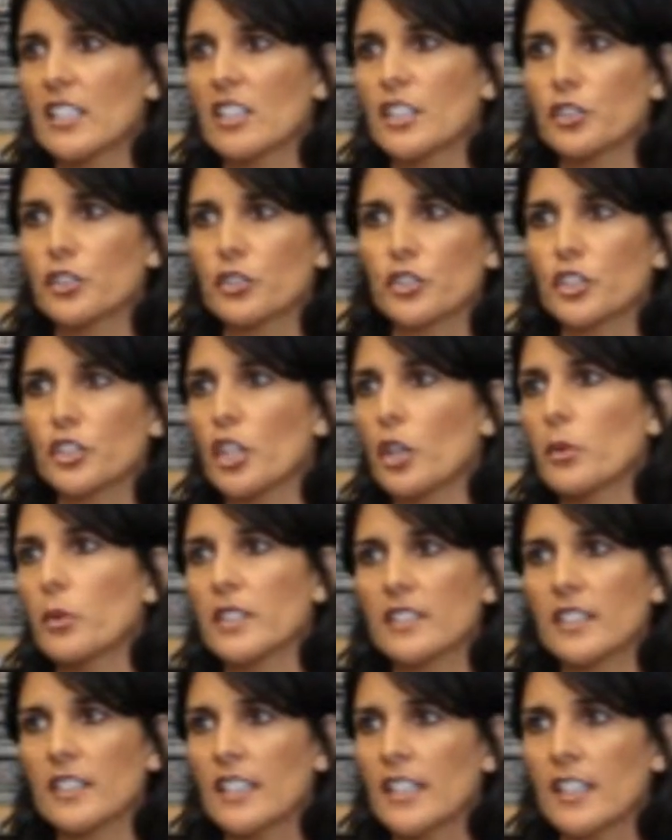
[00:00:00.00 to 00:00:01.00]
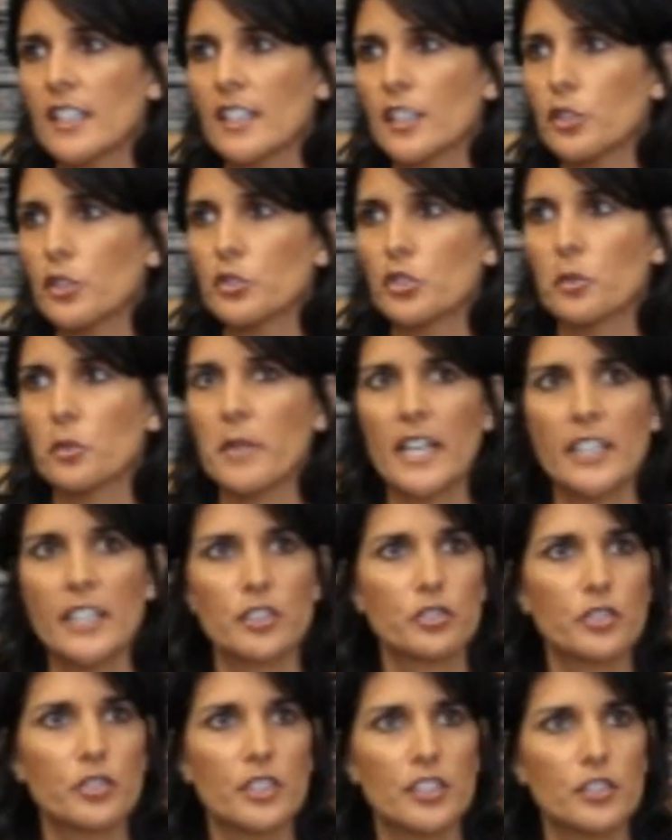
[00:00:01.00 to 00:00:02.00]
lender to go to a
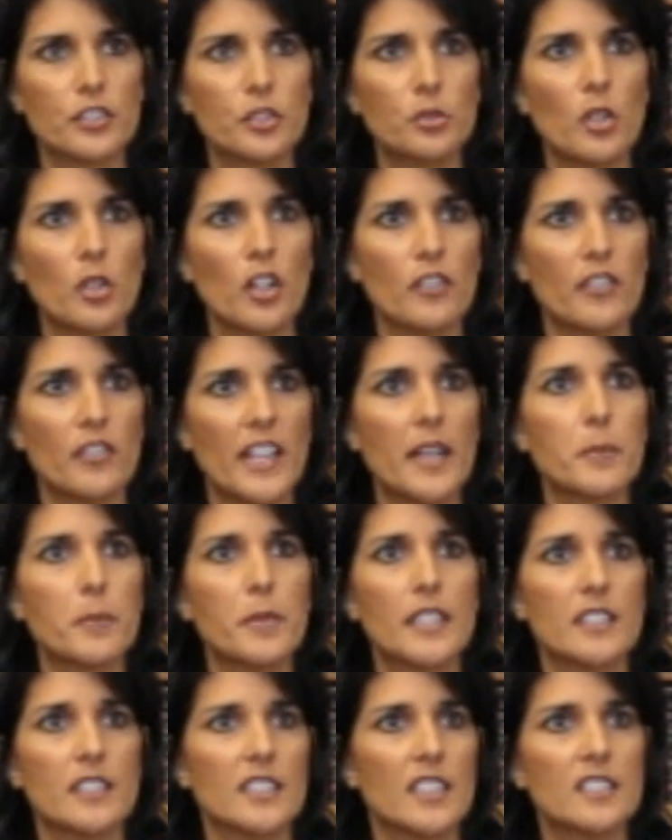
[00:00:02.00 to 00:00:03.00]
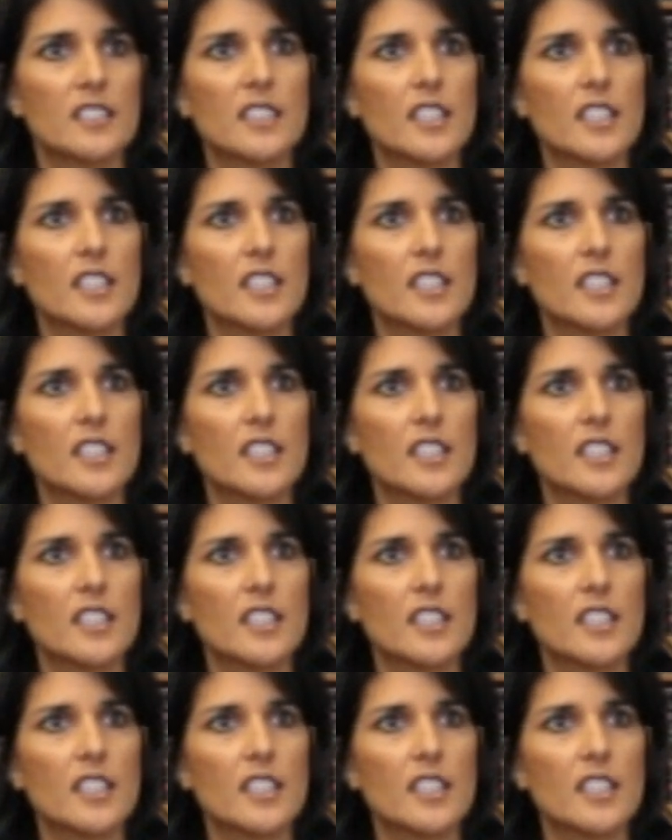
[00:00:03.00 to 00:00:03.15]
magistrate and do all of that because they